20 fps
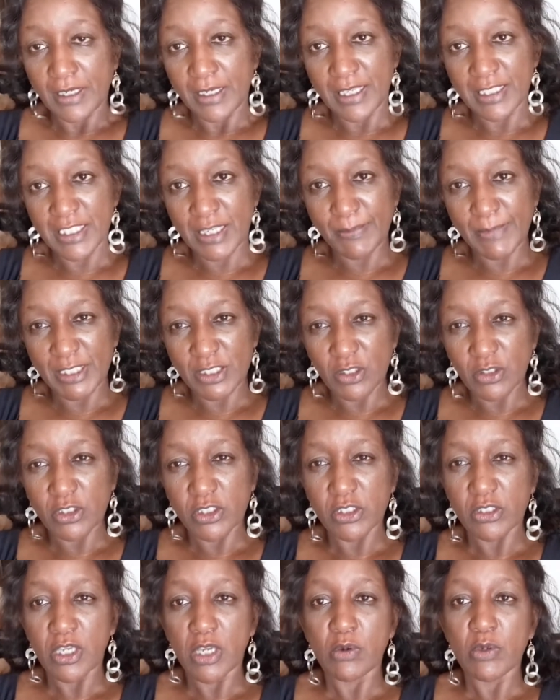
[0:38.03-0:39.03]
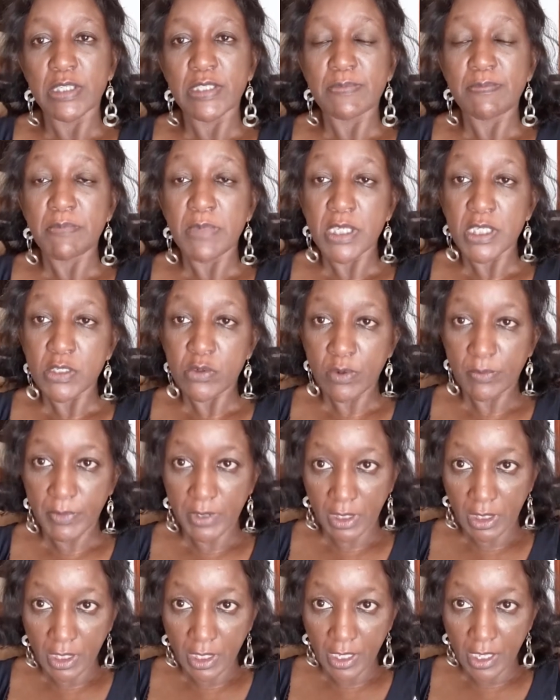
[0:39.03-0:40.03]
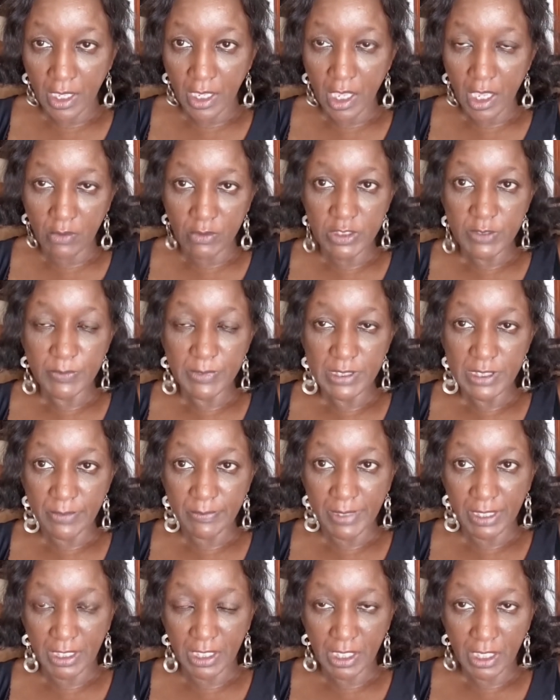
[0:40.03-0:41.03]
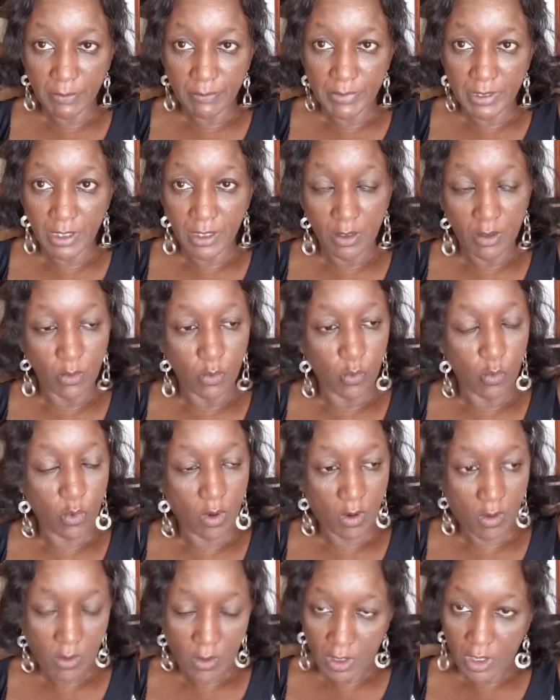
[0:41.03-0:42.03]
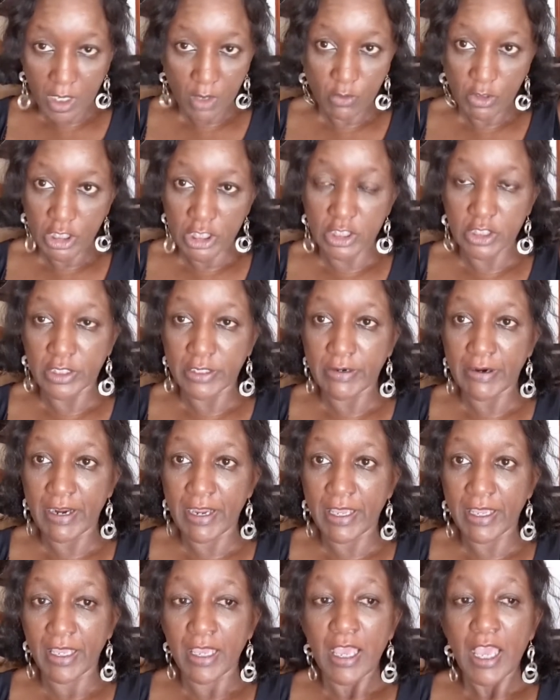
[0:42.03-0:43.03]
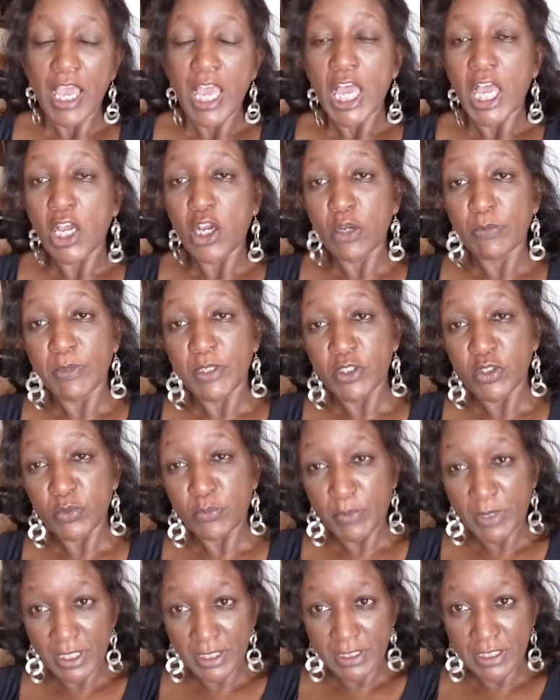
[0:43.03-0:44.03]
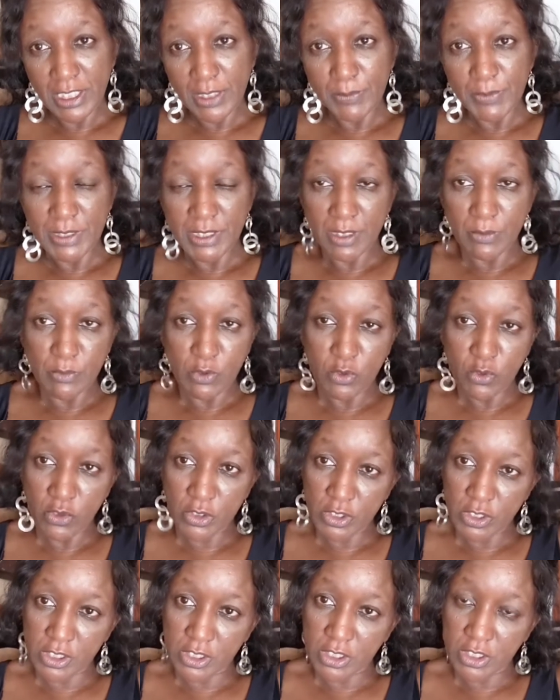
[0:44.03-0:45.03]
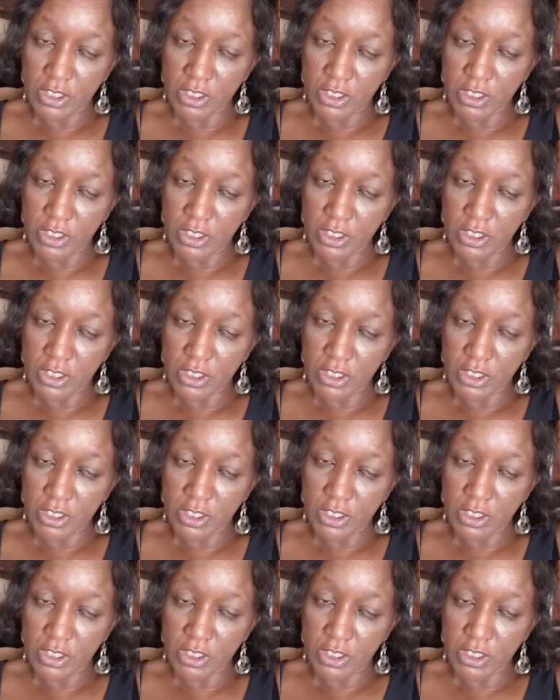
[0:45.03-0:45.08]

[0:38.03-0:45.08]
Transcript: Last time I talked to you, I was miserable. Hey, I was missing my kahabi. Woo! I wanted to cry. I hope that you picked up some good